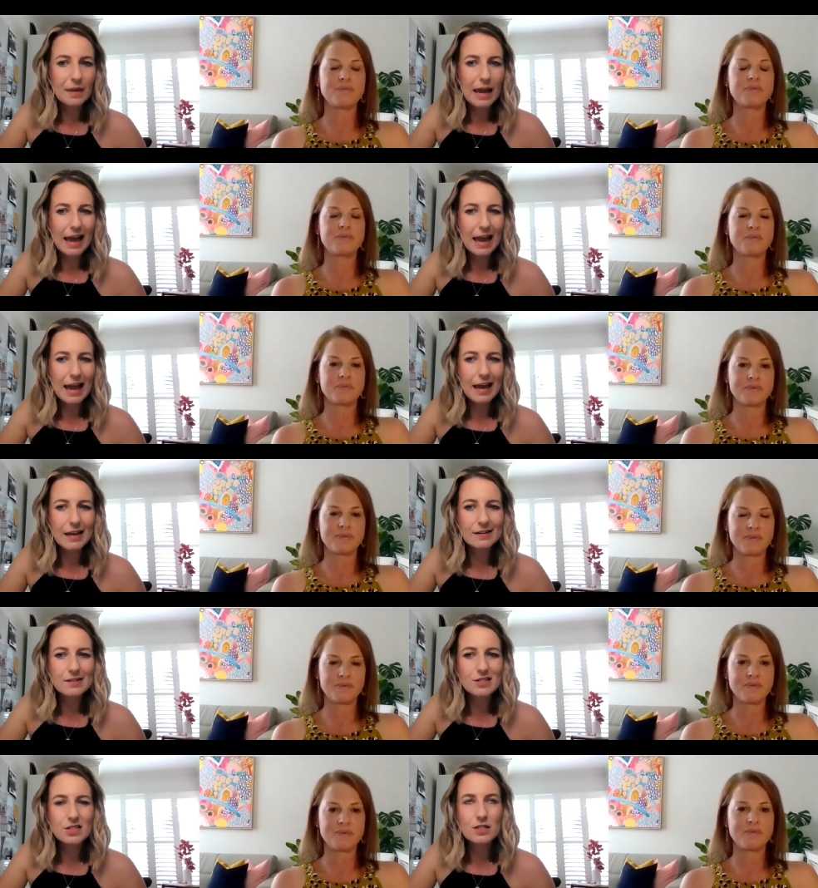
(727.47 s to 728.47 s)

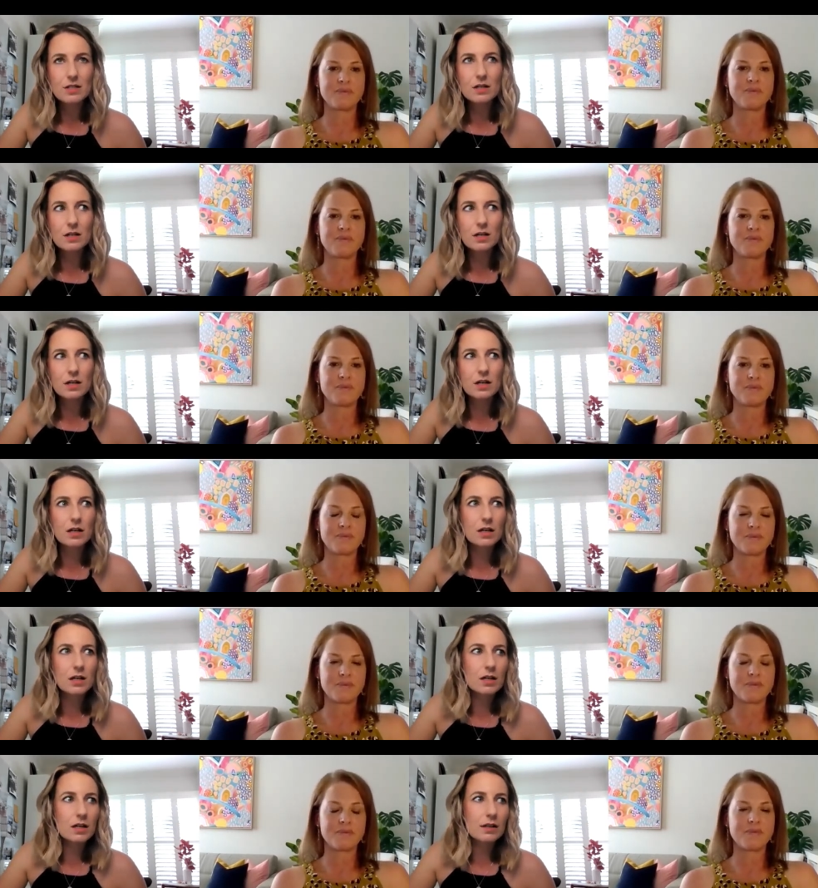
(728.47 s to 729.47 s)
Speaker 1: and,
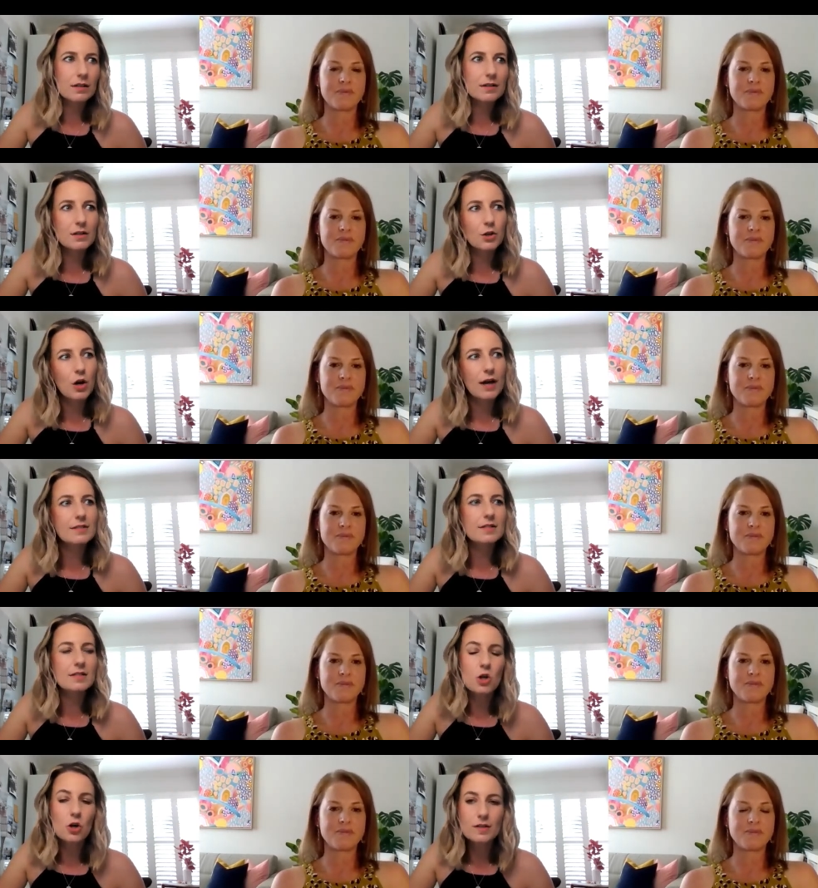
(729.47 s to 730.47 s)
you know, as a
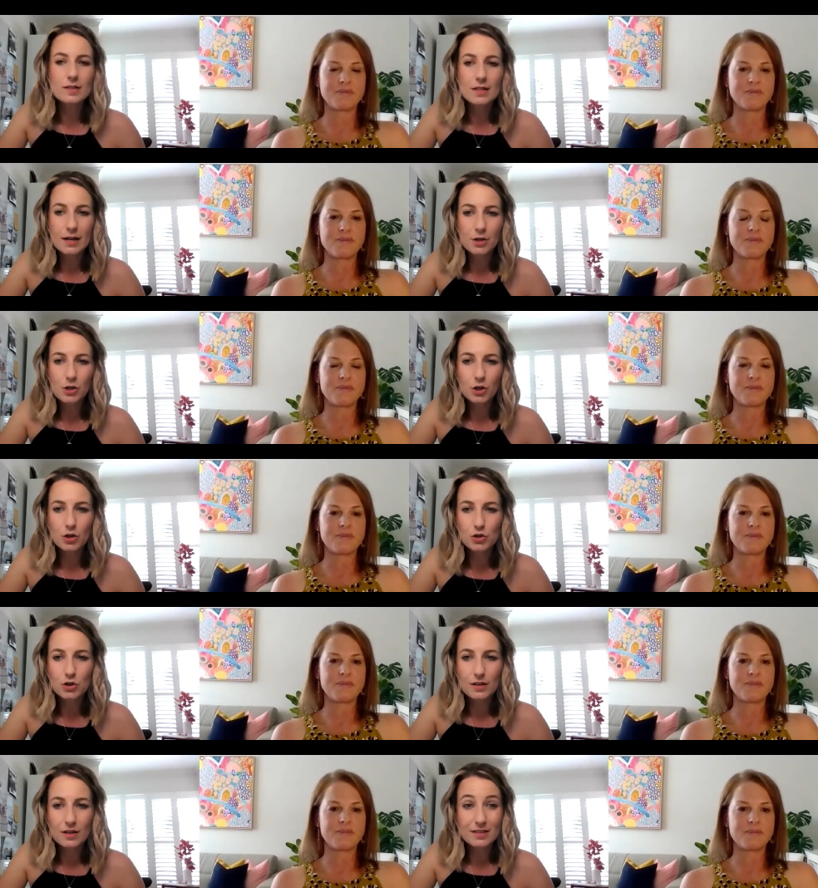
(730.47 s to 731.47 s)
stock stand, you can
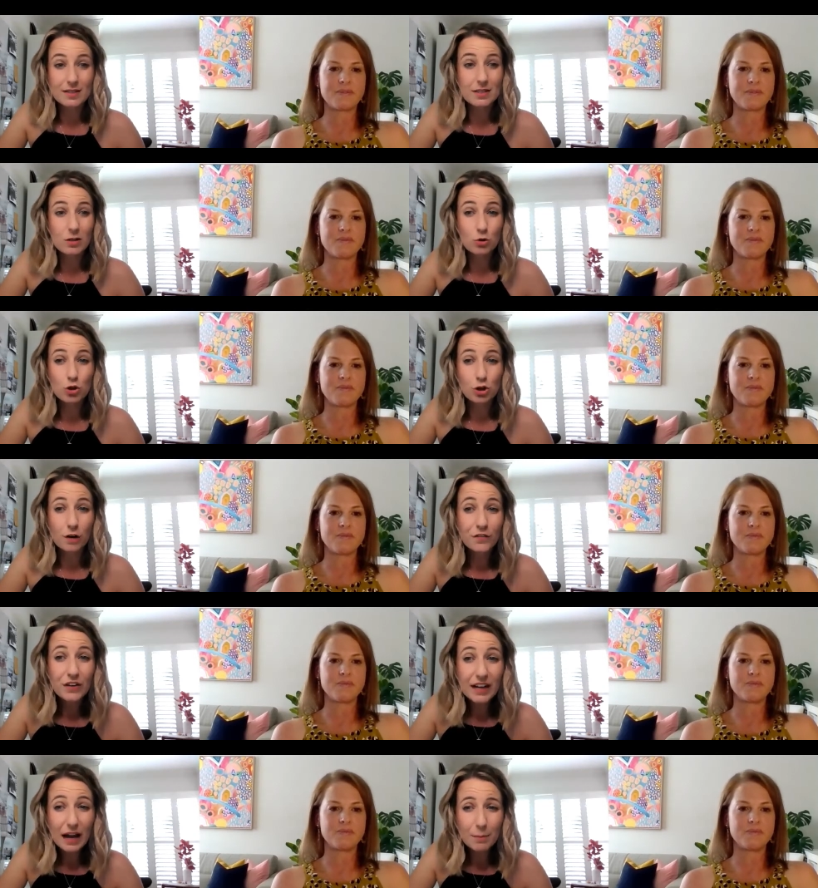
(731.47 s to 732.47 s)
do that steel trough and
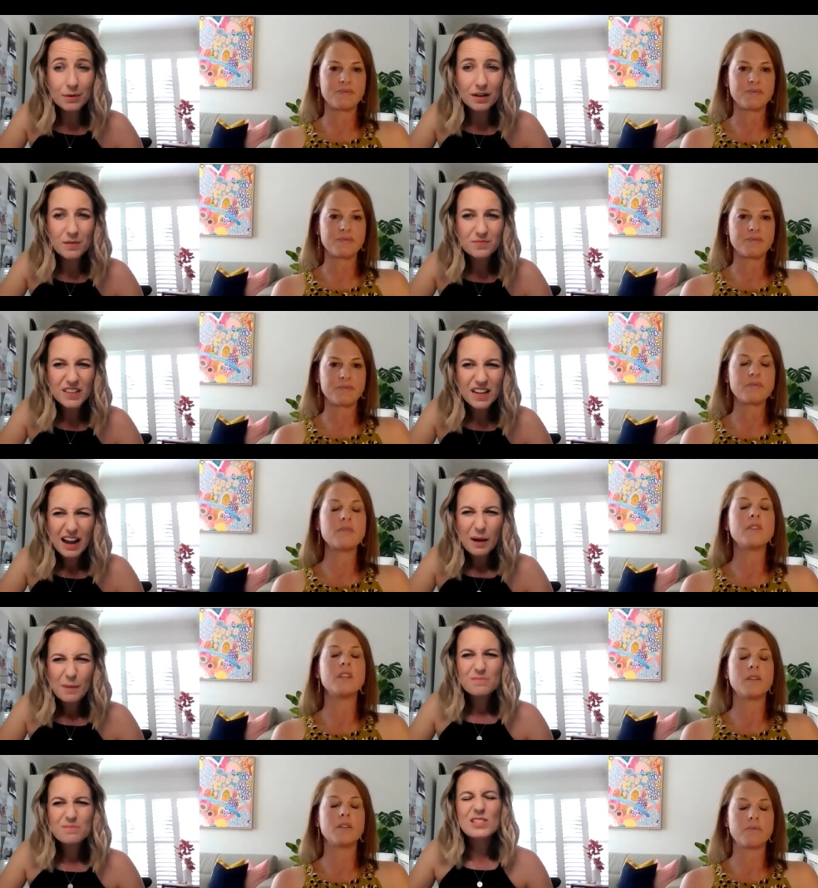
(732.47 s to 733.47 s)
cabinet.
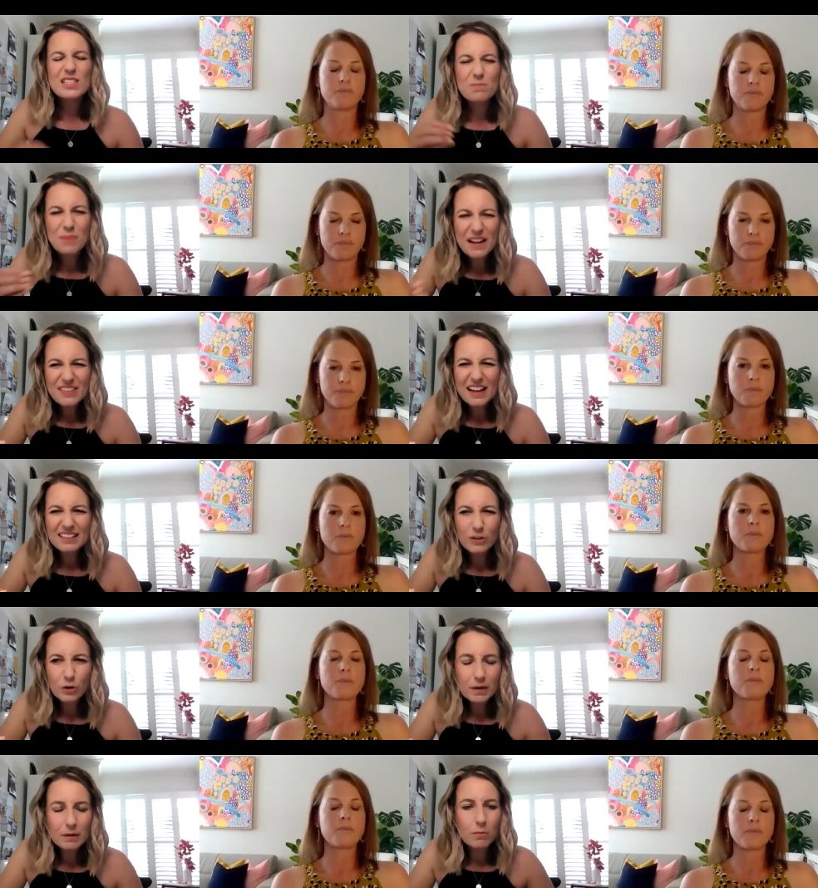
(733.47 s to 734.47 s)
Spend that little
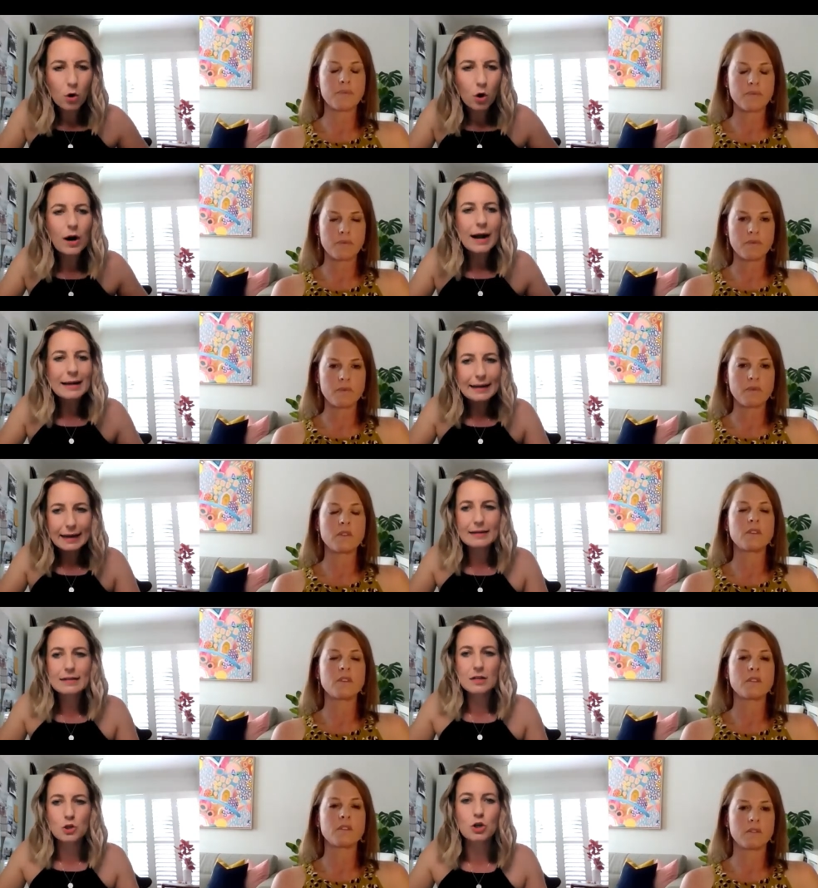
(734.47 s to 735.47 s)
bit more and get
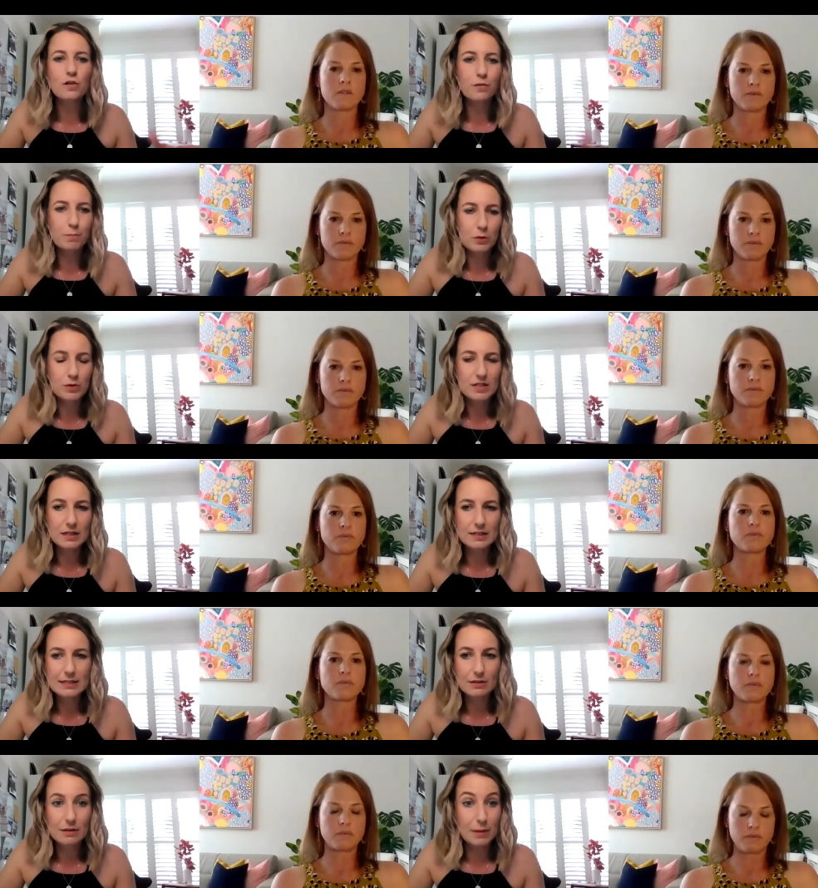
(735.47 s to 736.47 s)
a trough built
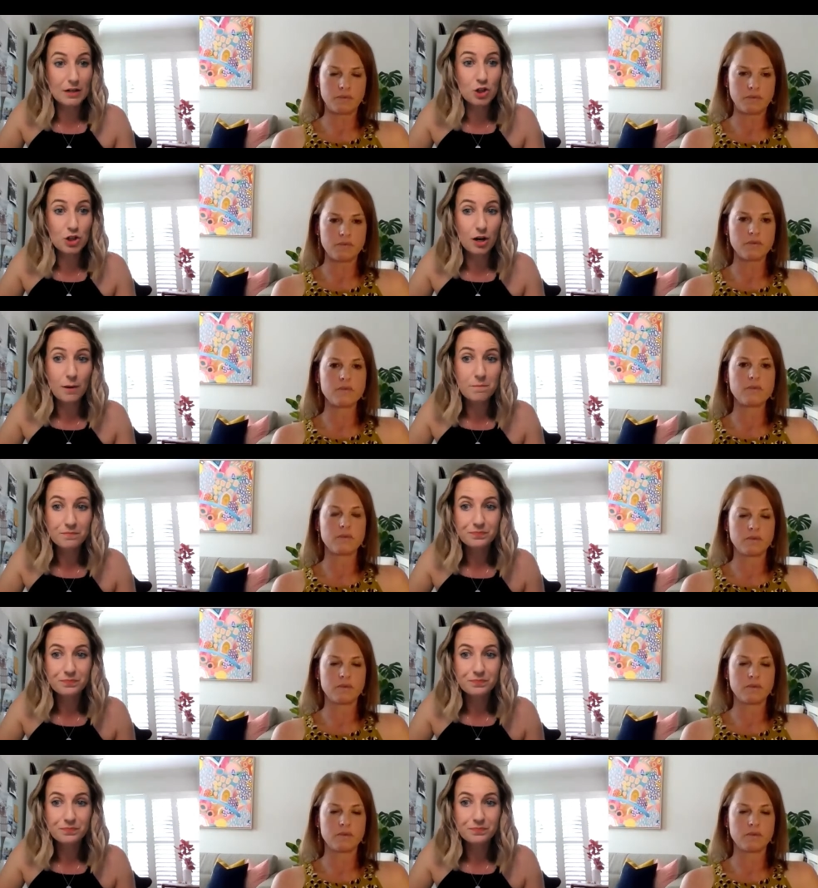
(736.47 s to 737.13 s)
into the bench top.